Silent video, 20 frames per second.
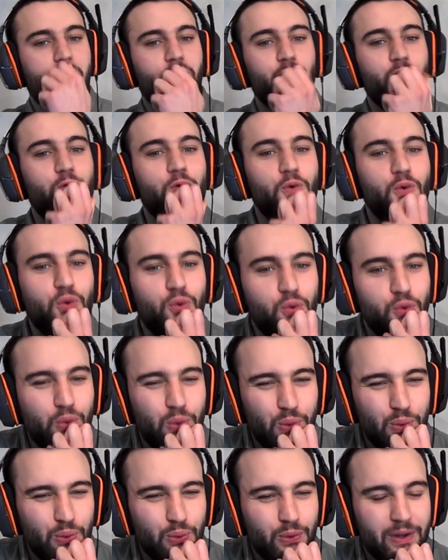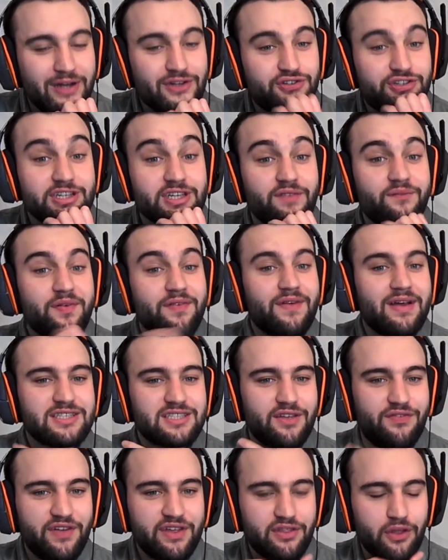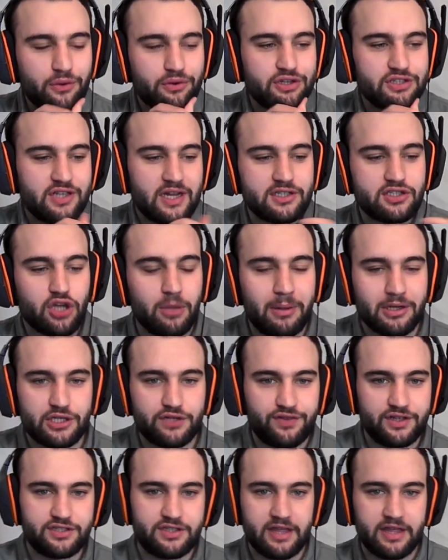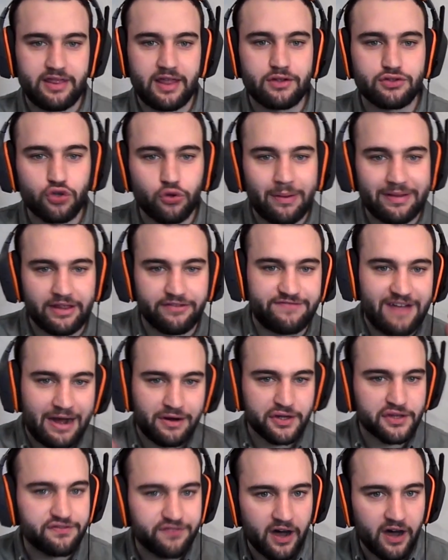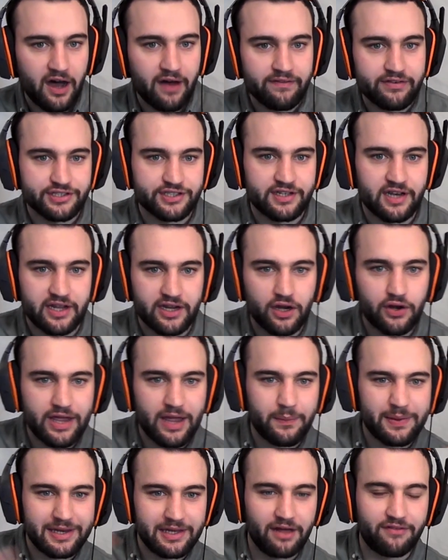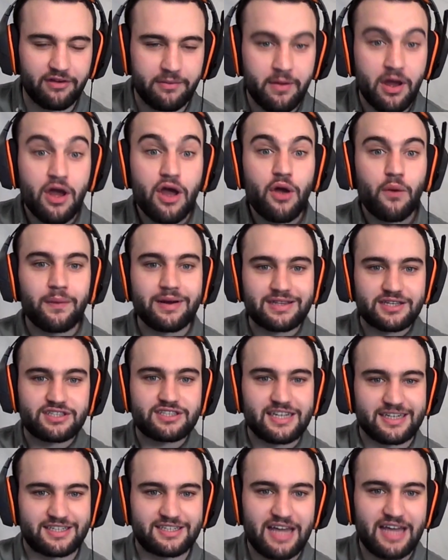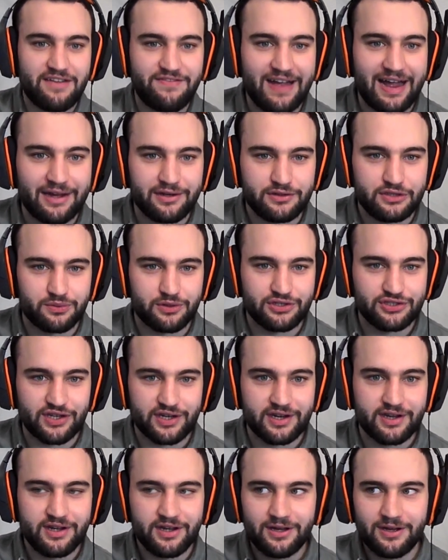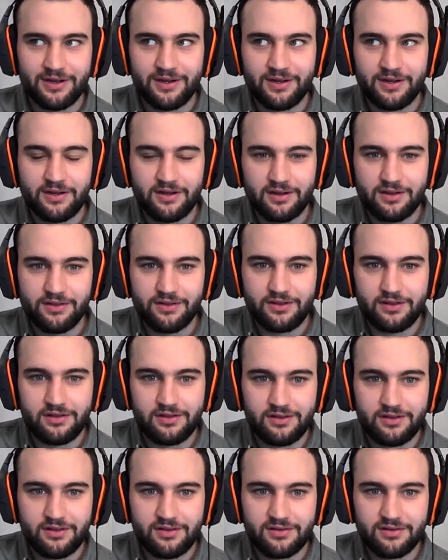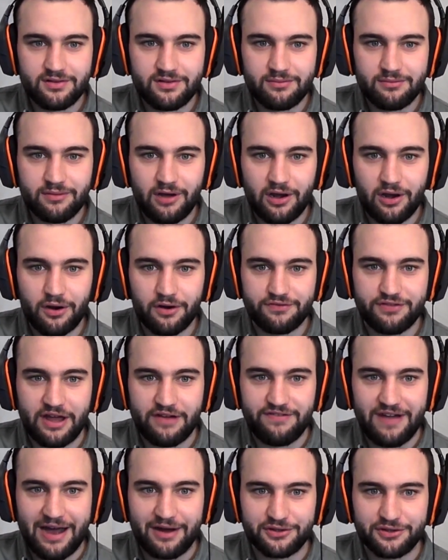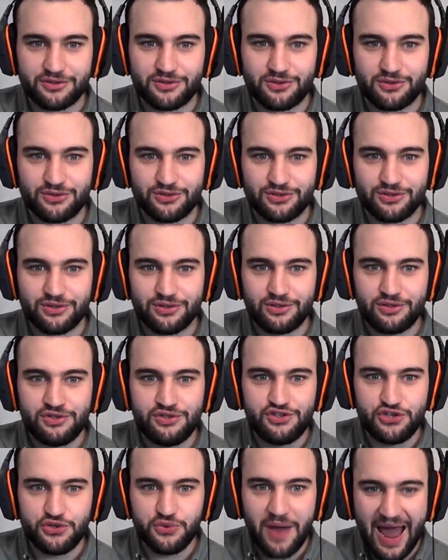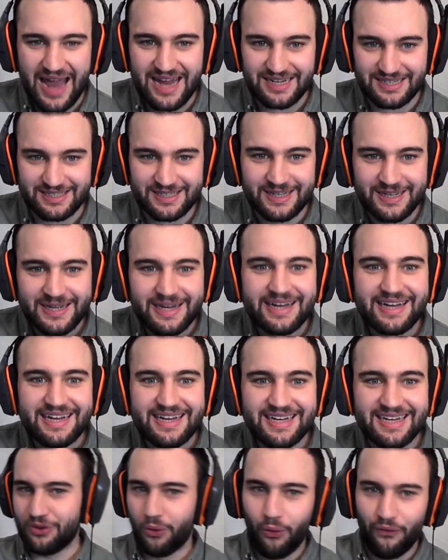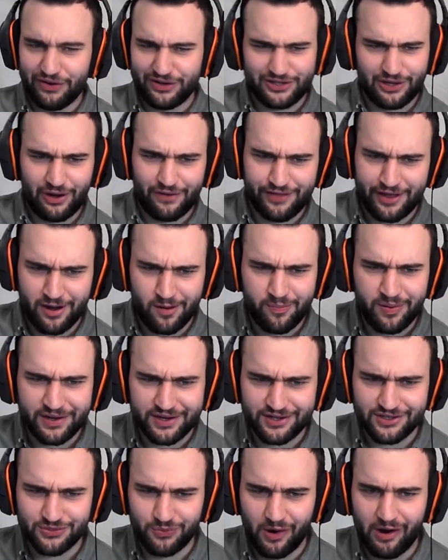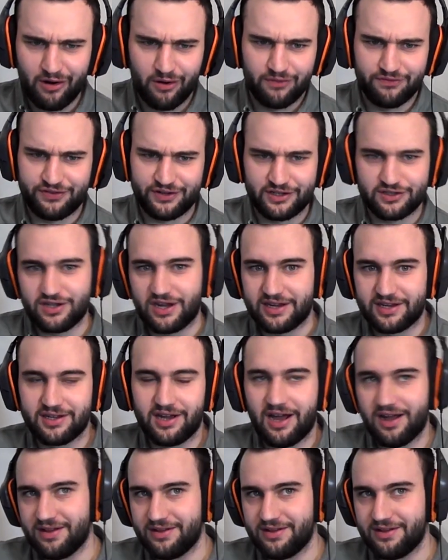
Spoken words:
Ooh, interesting. But that's the thing, though, because like so much of this, they talk about the founding fathers and like, oh yeah, we love them. We need to stick to their values, where it's like... a lot of their values... you hate, as awful as a lot of their opinions were on things like,